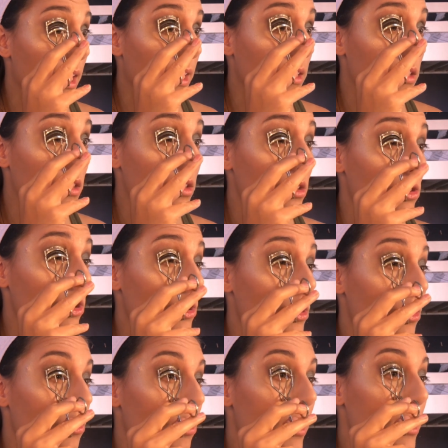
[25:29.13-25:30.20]
I had
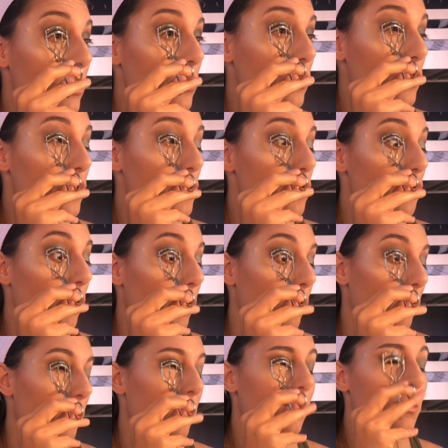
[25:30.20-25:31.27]
such a great struggle.